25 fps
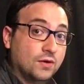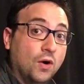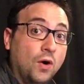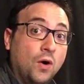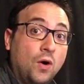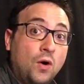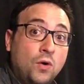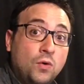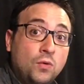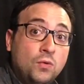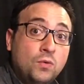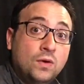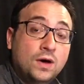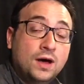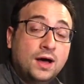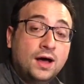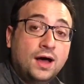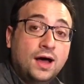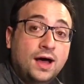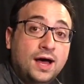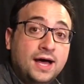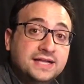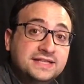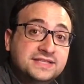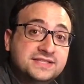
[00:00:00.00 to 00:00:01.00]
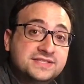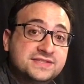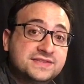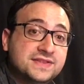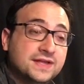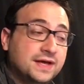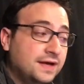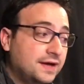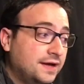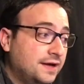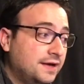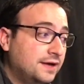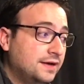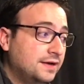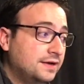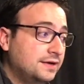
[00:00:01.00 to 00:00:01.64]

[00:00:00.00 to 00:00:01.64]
Oh, what's the